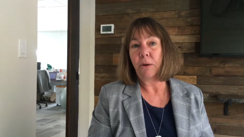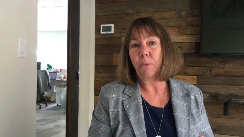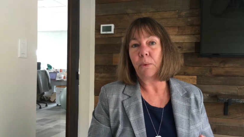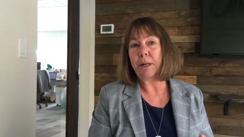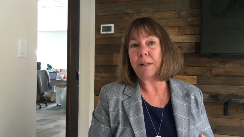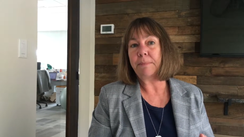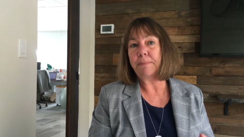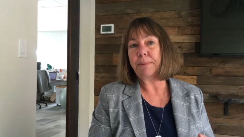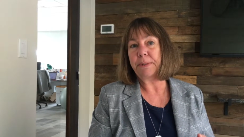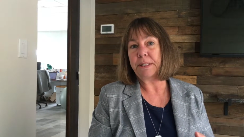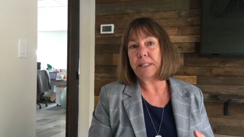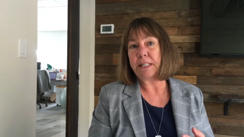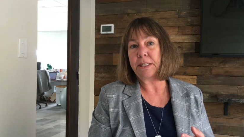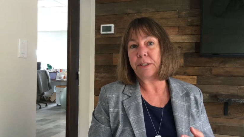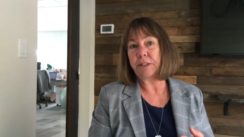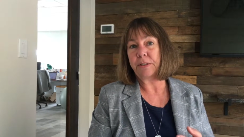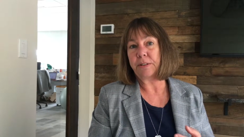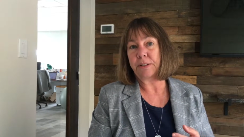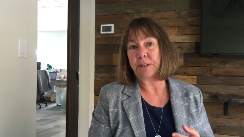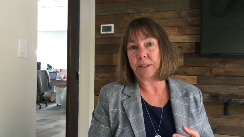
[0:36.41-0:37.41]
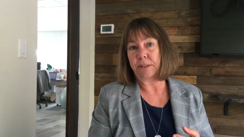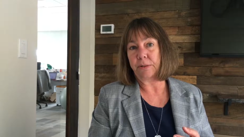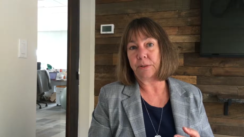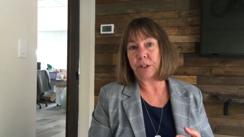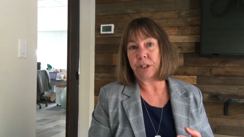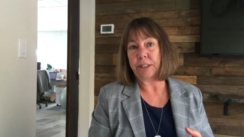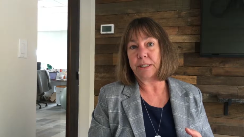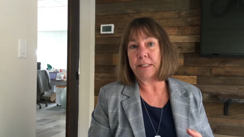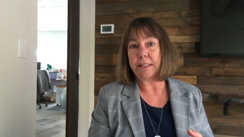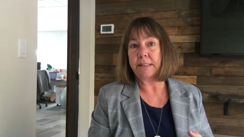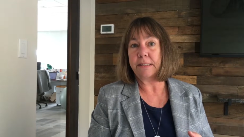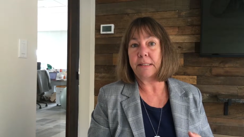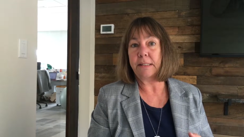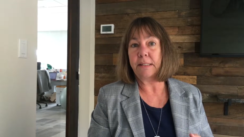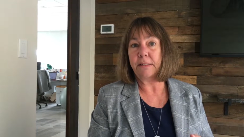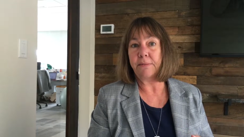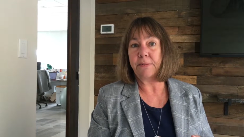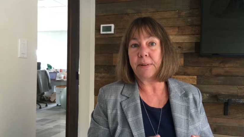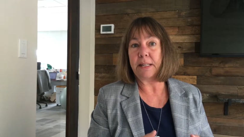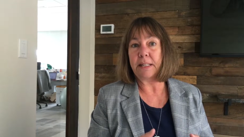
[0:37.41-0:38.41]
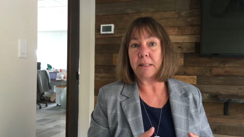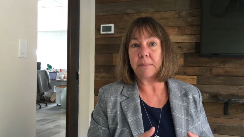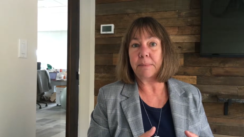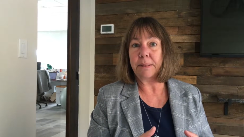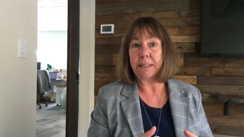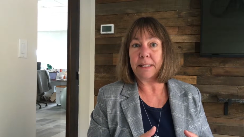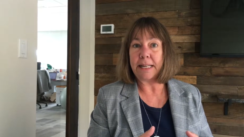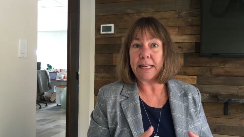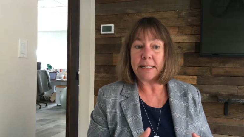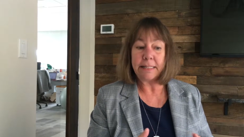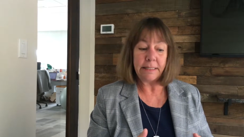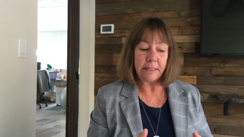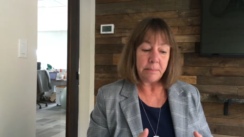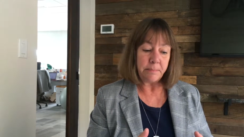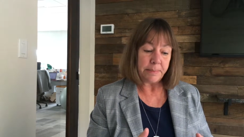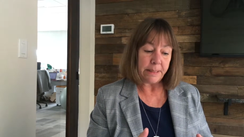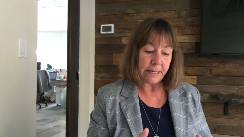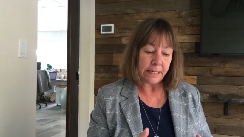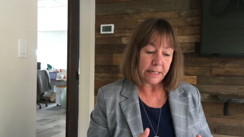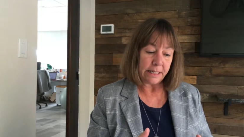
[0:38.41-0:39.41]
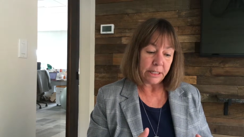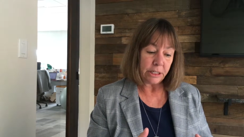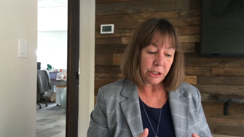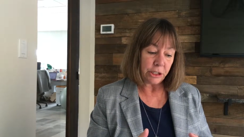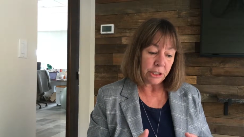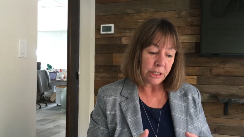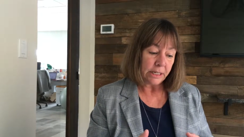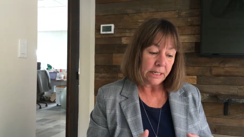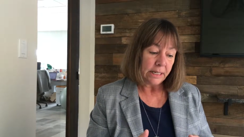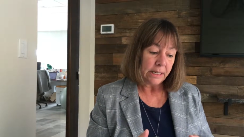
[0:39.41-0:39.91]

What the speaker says: One potential solution is to develop a landing page